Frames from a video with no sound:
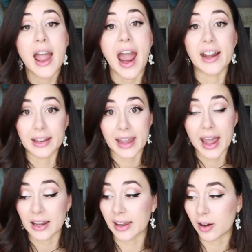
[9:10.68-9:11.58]
And
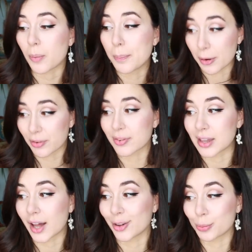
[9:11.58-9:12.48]
again, like most of
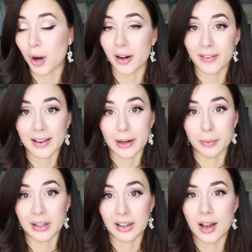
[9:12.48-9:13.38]
the other products that I
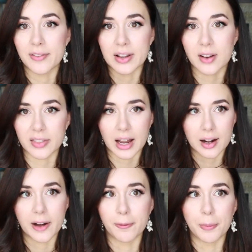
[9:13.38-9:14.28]
really love, it's got that
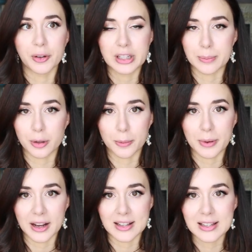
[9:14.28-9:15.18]
kind of
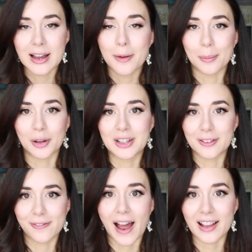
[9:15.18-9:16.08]
multi-purpose,
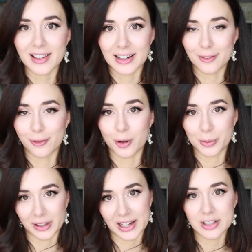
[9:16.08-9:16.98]
multifaceted
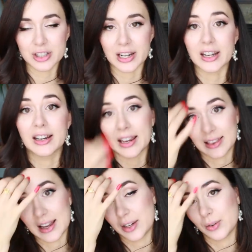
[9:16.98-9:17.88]
formulation in
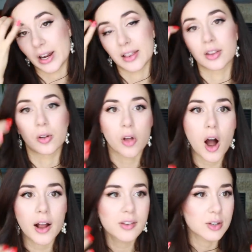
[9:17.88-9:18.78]
that you get the
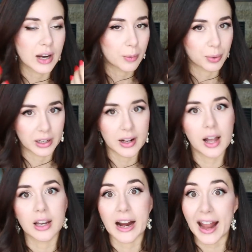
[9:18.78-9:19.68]
gloss, you get a pretty
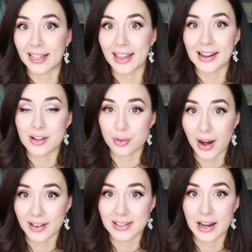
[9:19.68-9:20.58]
color, and then it
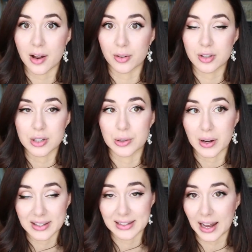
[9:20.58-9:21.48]
dries down to
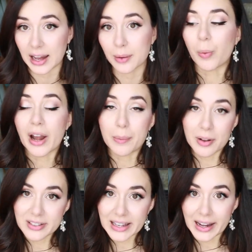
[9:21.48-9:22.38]
a stain. What I
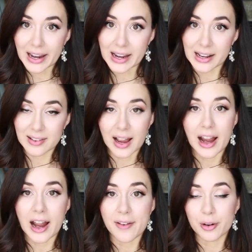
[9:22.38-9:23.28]
will say is I
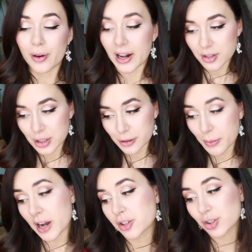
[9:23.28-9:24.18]
haven't cried too
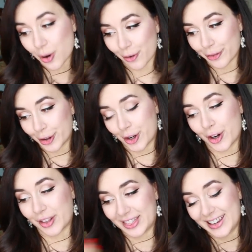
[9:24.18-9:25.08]
much
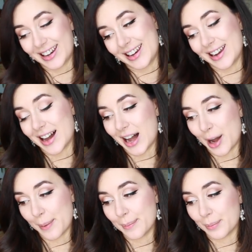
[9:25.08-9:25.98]
over the
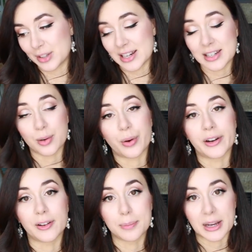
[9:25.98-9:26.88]
um, tint in
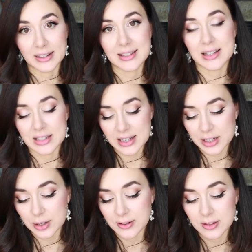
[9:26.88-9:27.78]
oils being
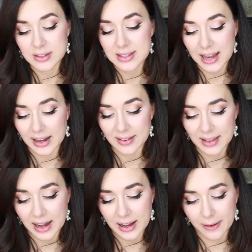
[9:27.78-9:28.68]
discontinued, sad as
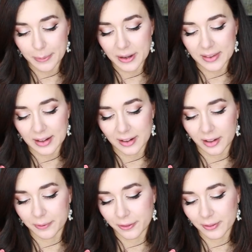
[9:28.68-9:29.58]
that is, because
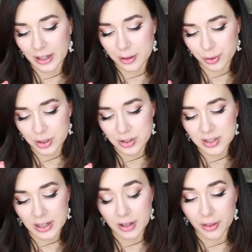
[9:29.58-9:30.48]
they're
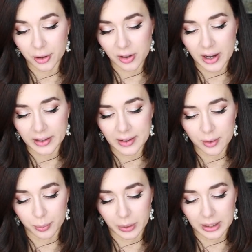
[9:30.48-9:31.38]
introduced another line
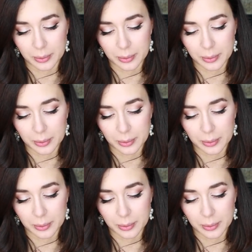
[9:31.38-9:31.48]
that's really